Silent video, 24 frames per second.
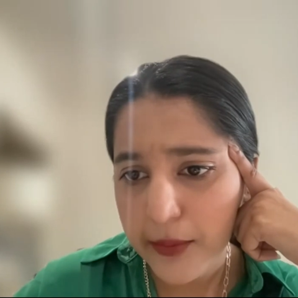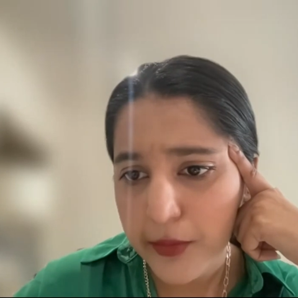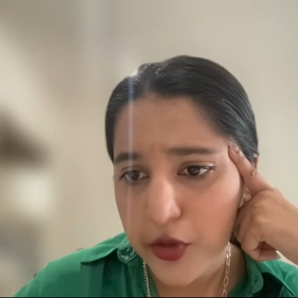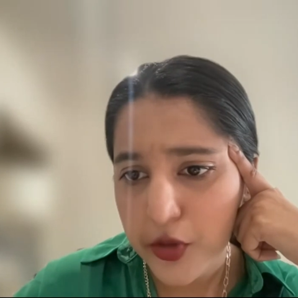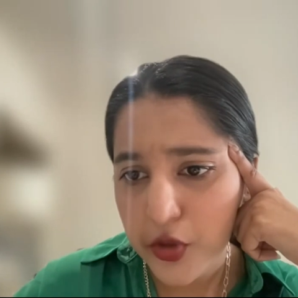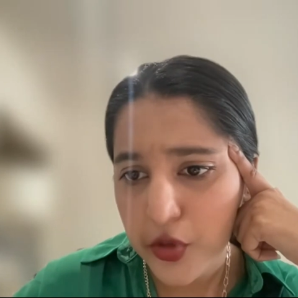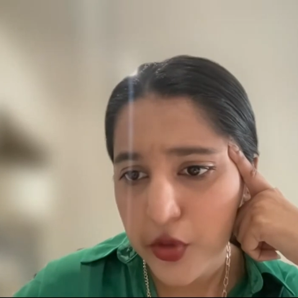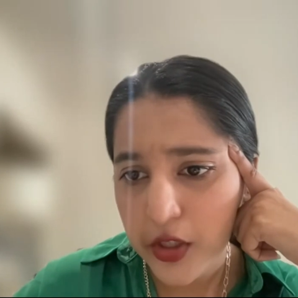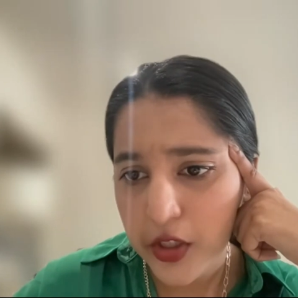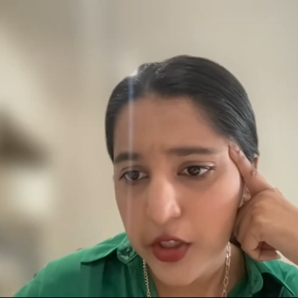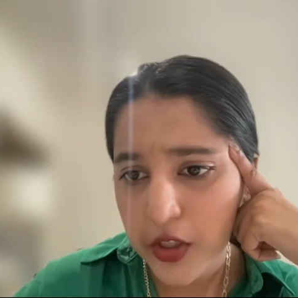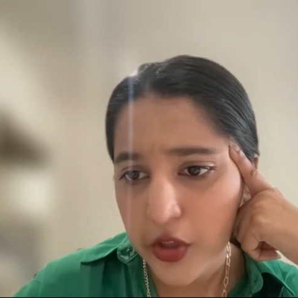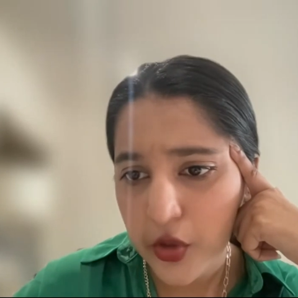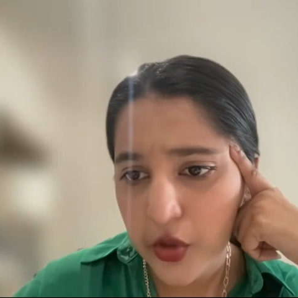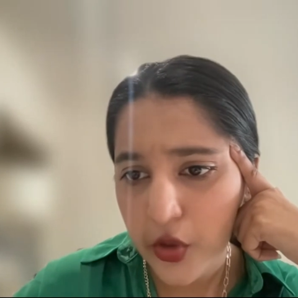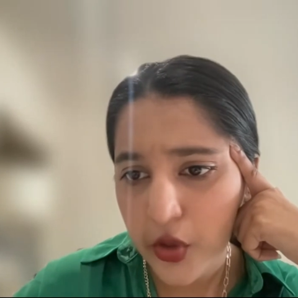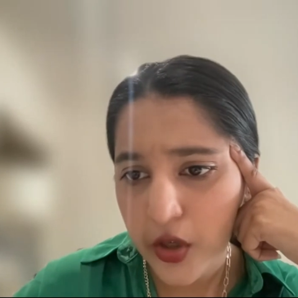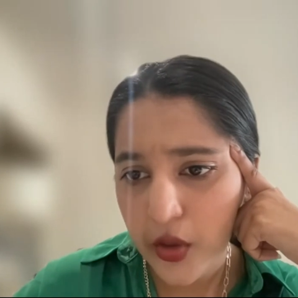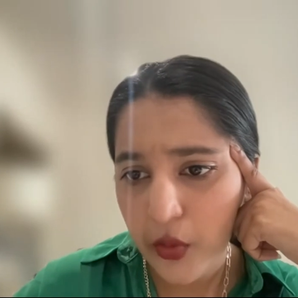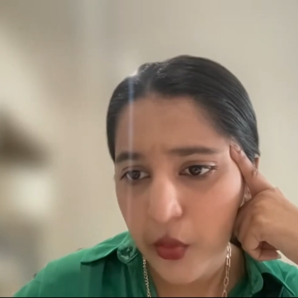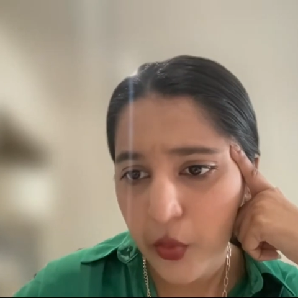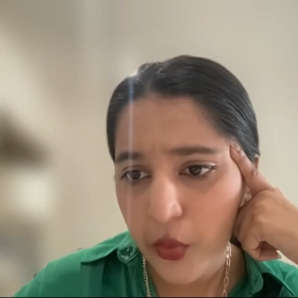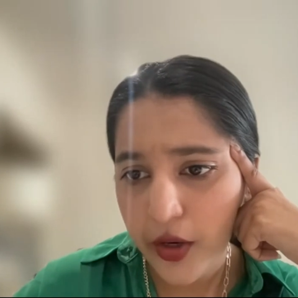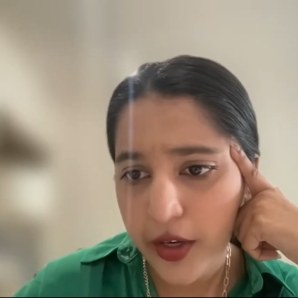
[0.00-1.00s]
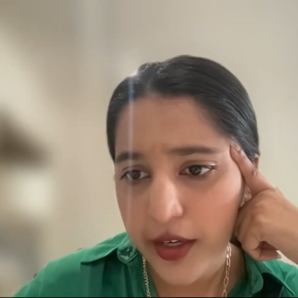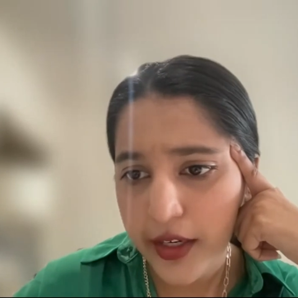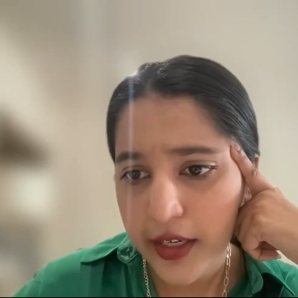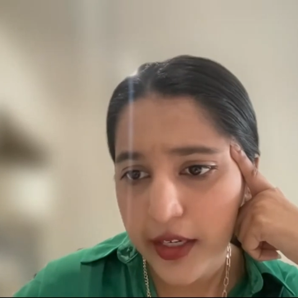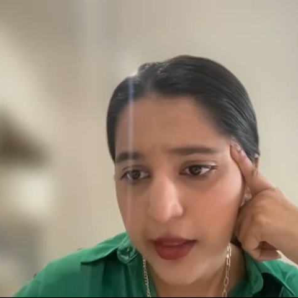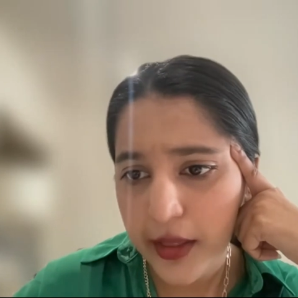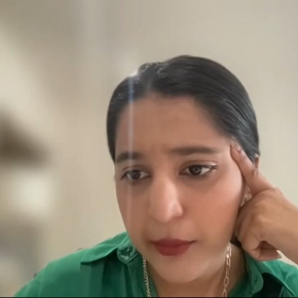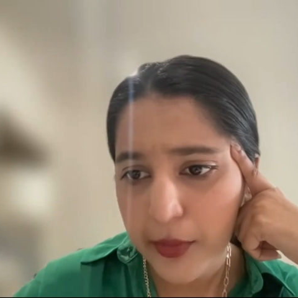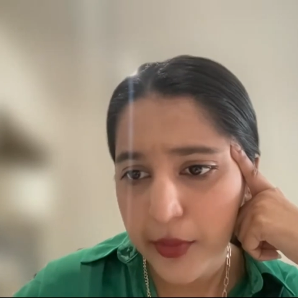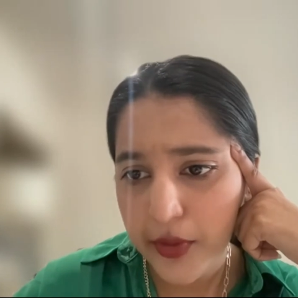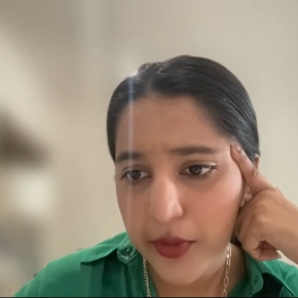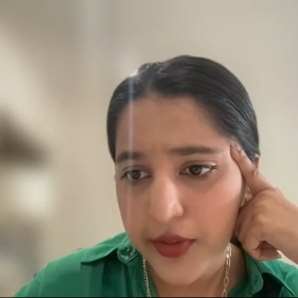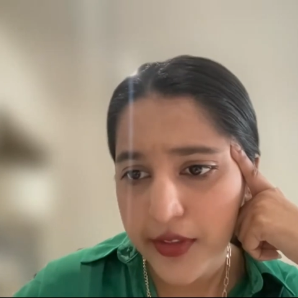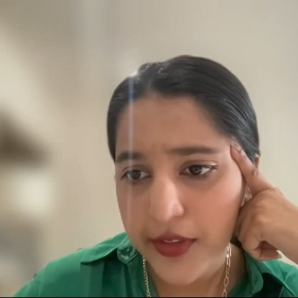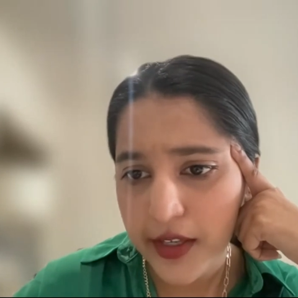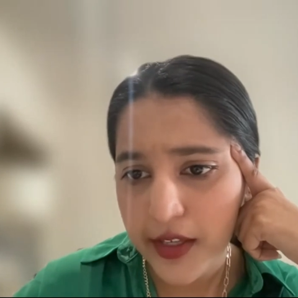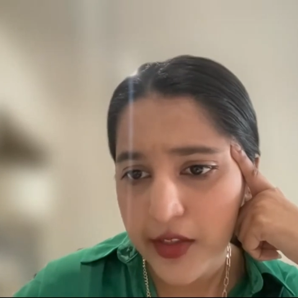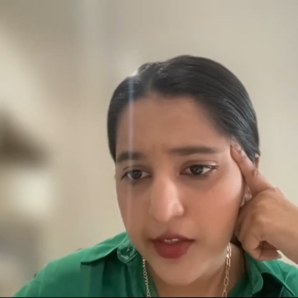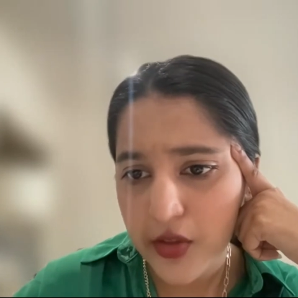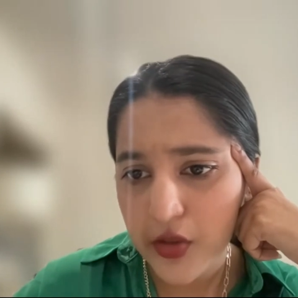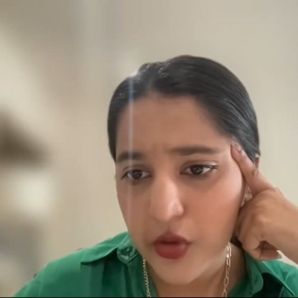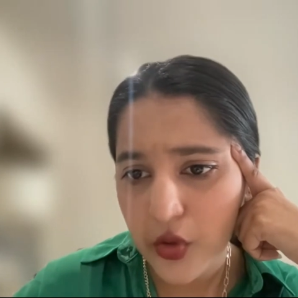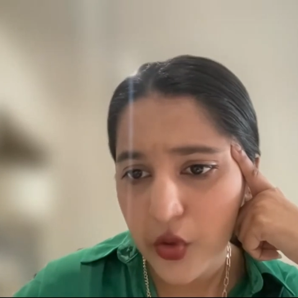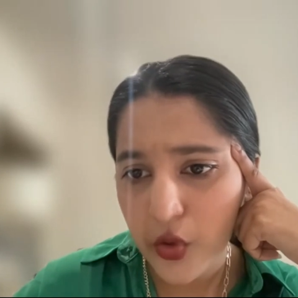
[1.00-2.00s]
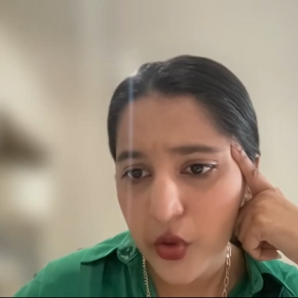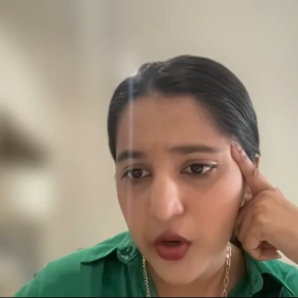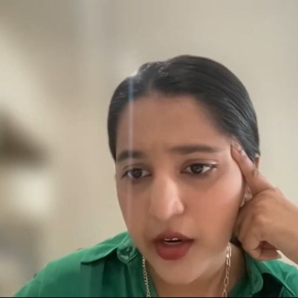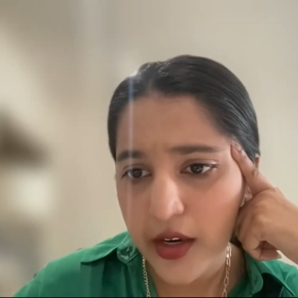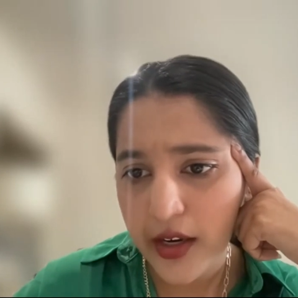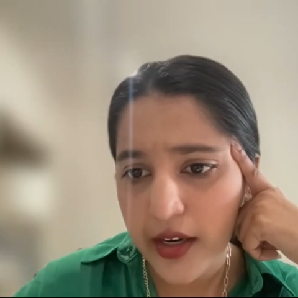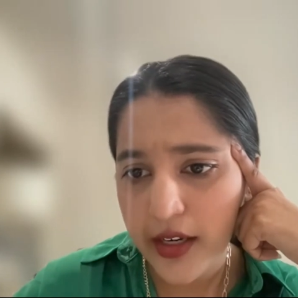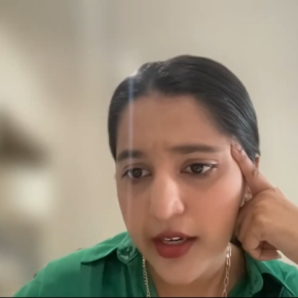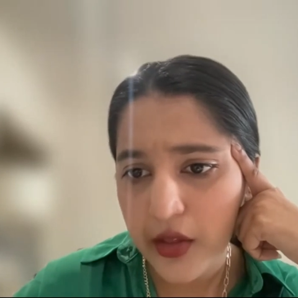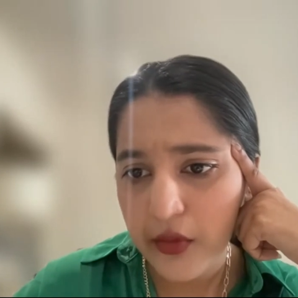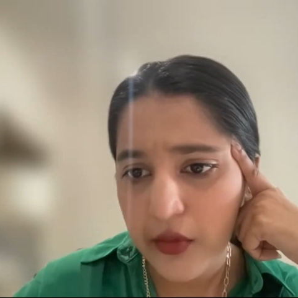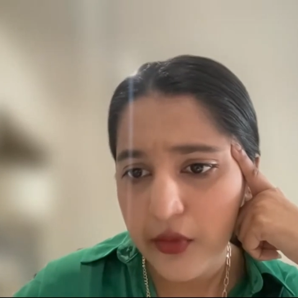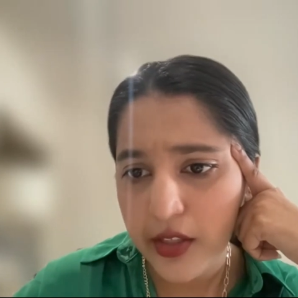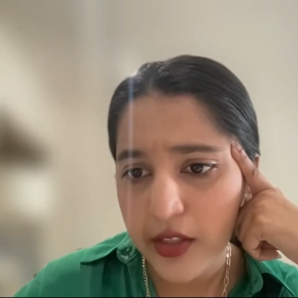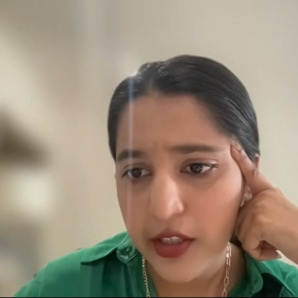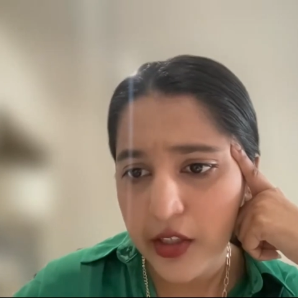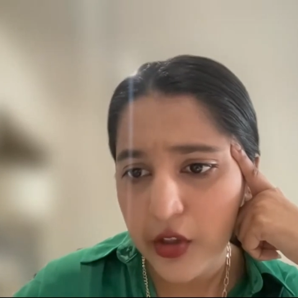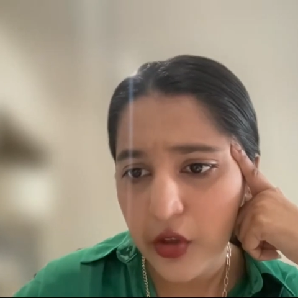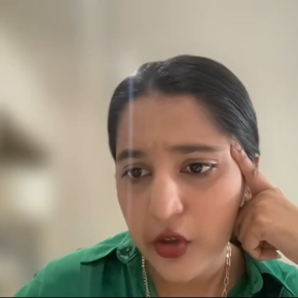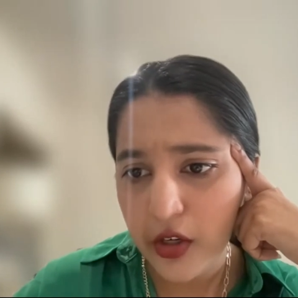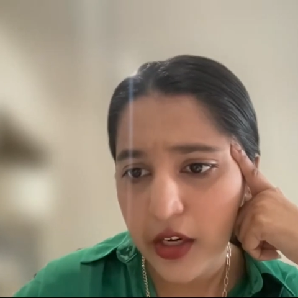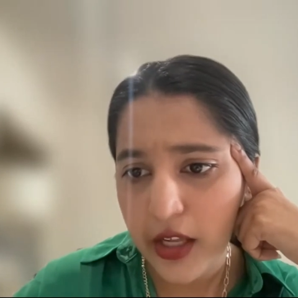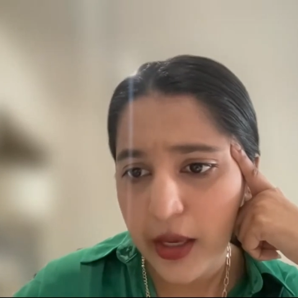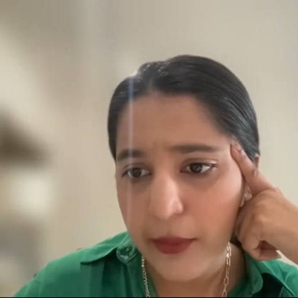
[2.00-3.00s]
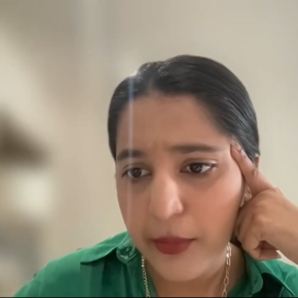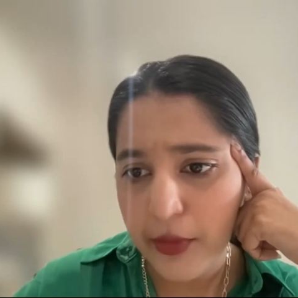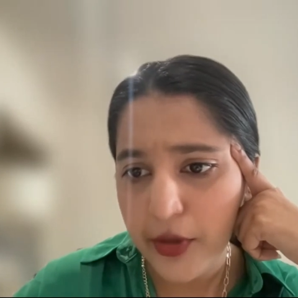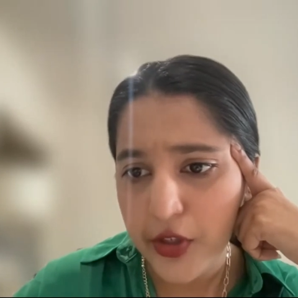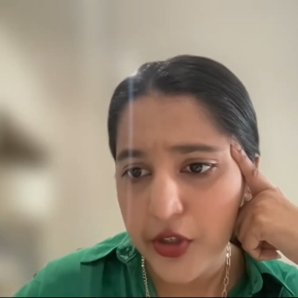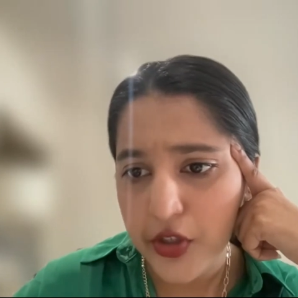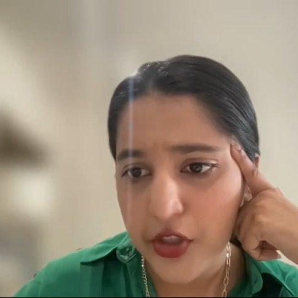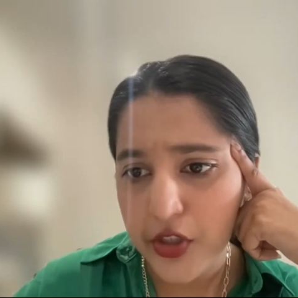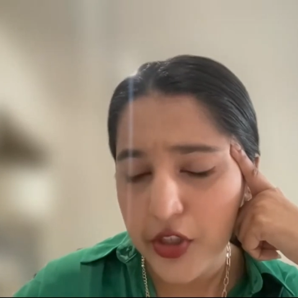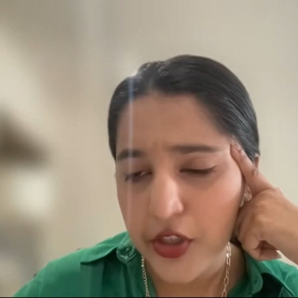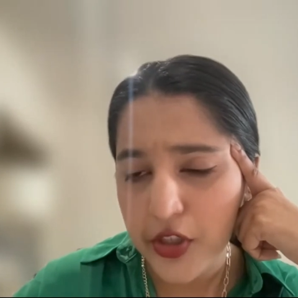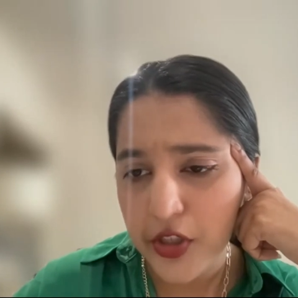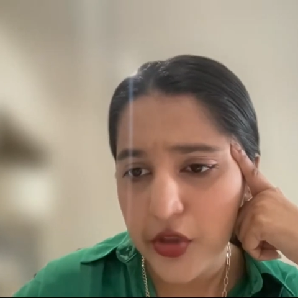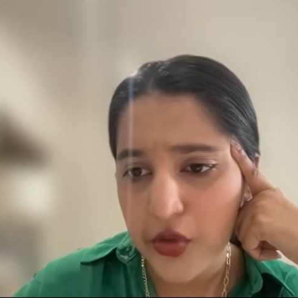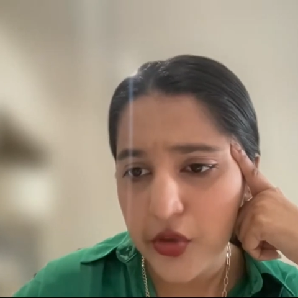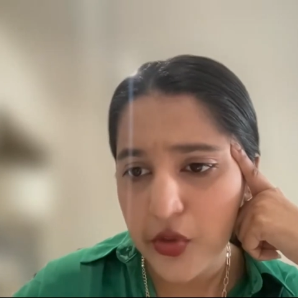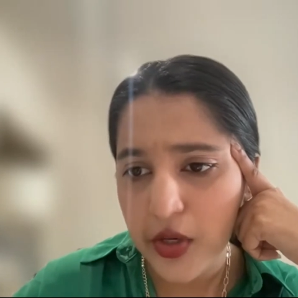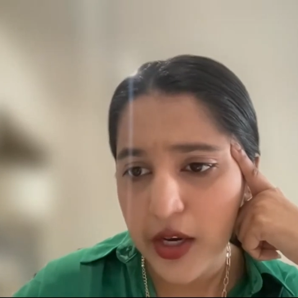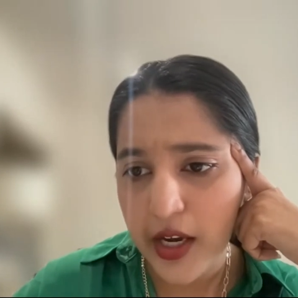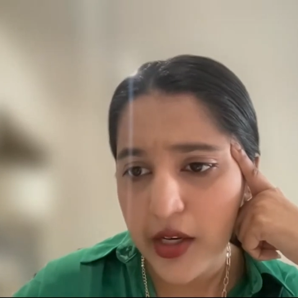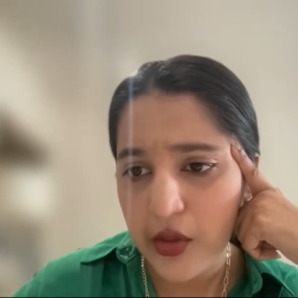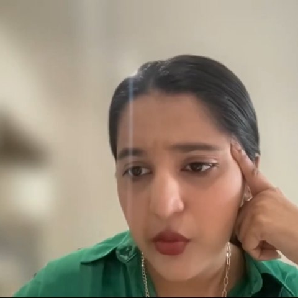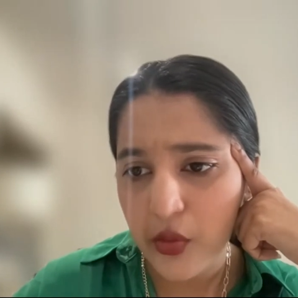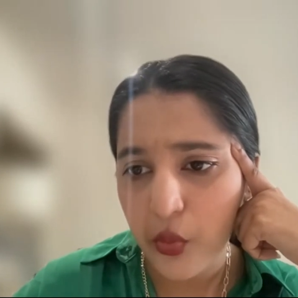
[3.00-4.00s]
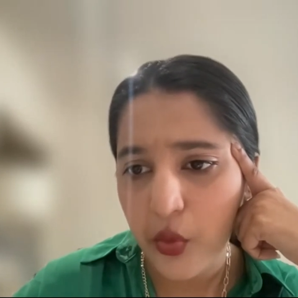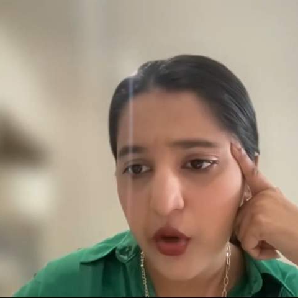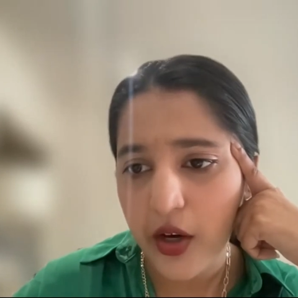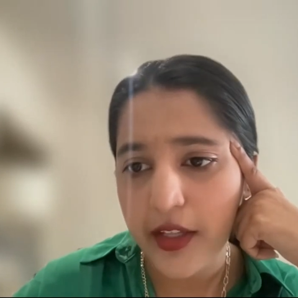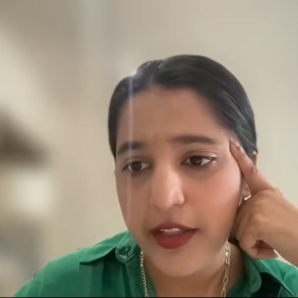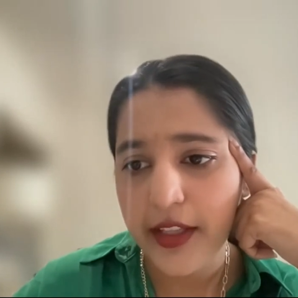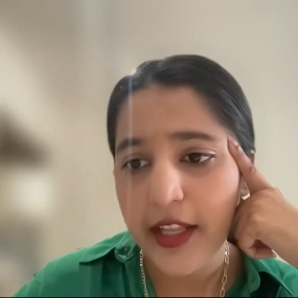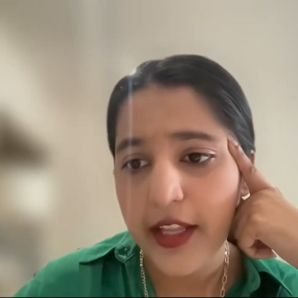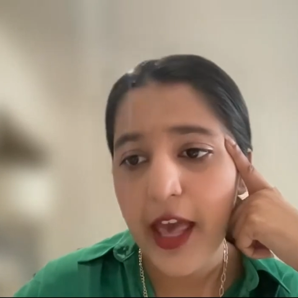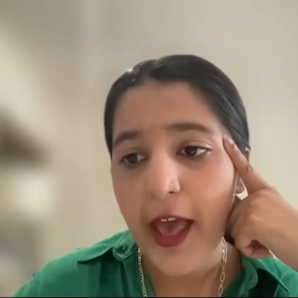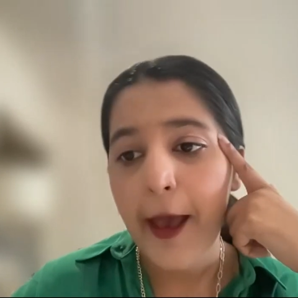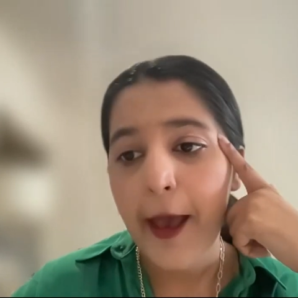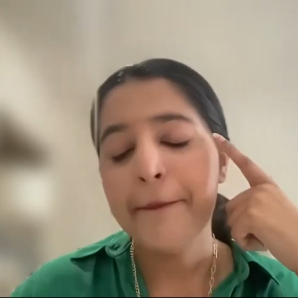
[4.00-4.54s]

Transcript: you in your working process or even in collaboration? Did you had one?